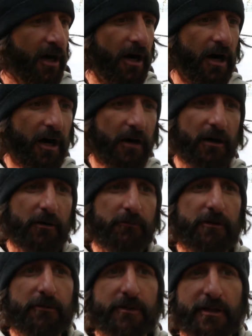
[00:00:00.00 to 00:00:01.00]

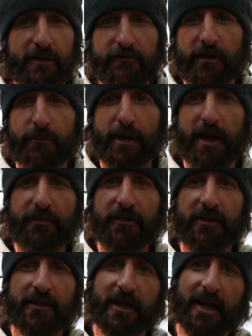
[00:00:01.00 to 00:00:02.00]
When we left
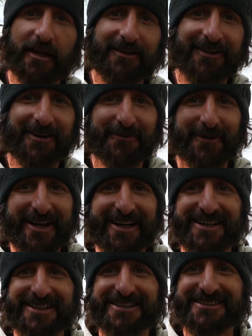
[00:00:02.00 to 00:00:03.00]
Carpathia, they had a lot of
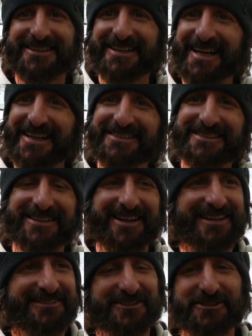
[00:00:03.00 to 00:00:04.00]
rain today,
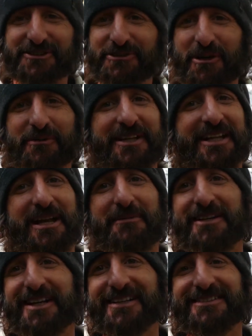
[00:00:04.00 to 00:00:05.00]
so there was a storm that came
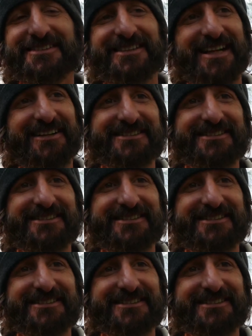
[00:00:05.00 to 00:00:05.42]
in yesterday.